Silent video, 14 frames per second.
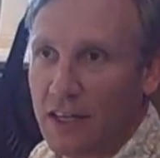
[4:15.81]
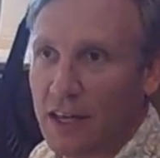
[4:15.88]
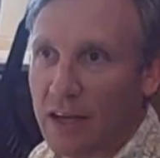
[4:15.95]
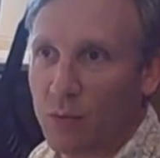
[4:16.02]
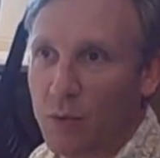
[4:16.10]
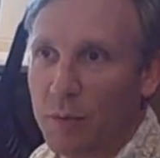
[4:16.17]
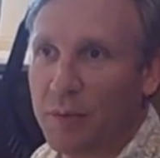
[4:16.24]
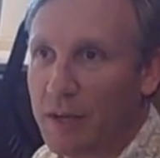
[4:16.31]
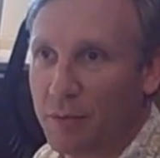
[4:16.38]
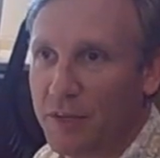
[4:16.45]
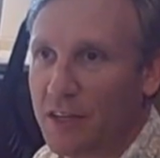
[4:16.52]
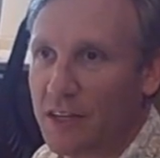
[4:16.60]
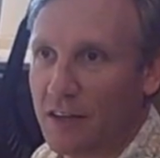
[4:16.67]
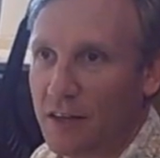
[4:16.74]
And we'll be able
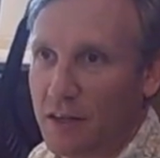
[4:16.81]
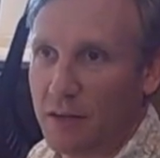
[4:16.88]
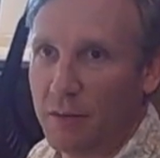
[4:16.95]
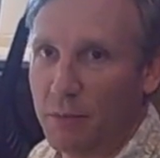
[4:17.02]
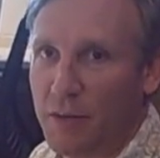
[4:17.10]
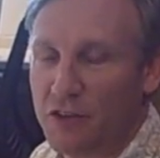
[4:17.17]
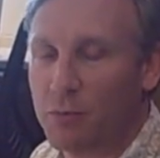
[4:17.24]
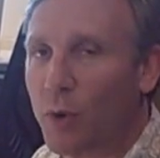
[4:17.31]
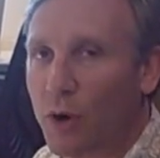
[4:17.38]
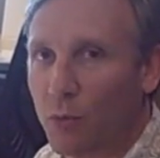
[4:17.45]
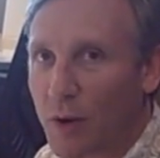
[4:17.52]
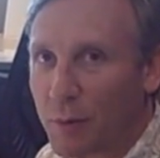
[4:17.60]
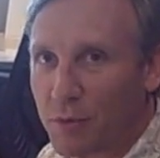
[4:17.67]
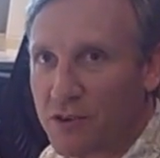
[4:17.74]
to get a much more
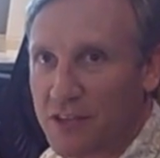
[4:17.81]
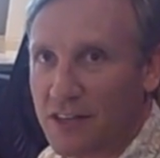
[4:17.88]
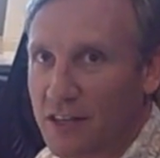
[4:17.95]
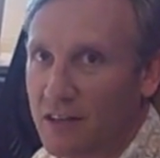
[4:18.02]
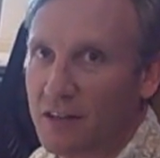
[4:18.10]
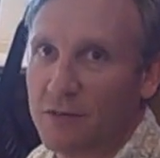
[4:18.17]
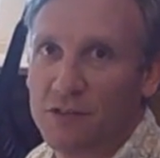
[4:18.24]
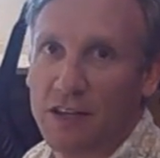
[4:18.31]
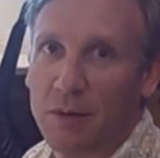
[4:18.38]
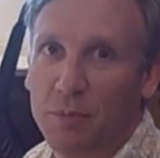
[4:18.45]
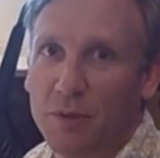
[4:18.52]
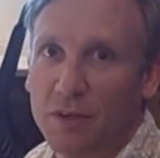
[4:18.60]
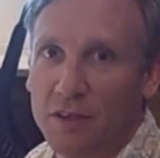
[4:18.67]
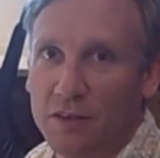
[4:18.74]
representative
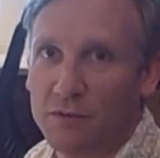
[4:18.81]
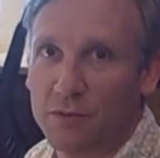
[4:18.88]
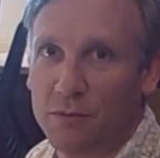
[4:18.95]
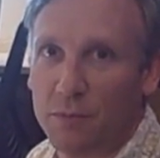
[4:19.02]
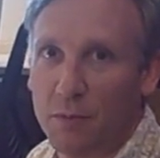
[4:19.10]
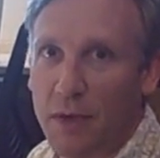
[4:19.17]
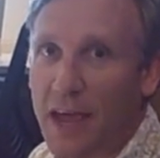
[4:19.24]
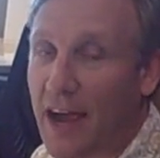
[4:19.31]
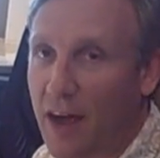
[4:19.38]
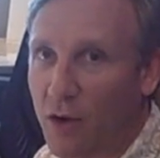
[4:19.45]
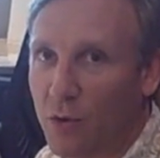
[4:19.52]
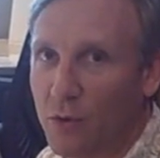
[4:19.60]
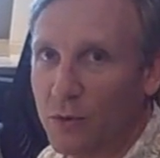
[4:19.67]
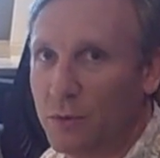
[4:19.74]
sample of
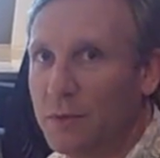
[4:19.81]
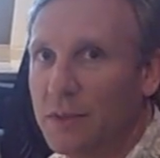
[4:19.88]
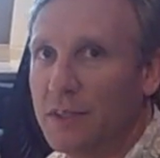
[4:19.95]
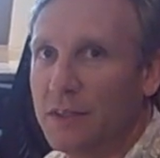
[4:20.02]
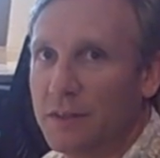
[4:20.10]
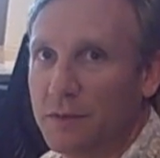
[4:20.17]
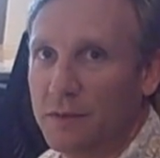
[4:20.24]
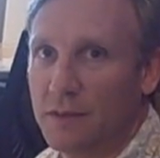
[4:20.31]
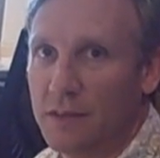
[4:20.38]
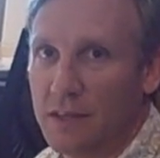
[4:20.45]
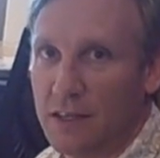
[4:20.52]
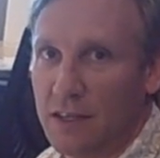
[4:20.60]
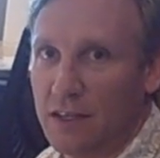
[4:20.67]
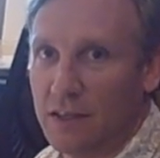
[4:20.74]
how
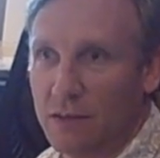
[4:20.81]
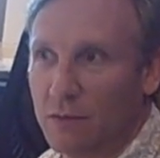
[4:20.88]
the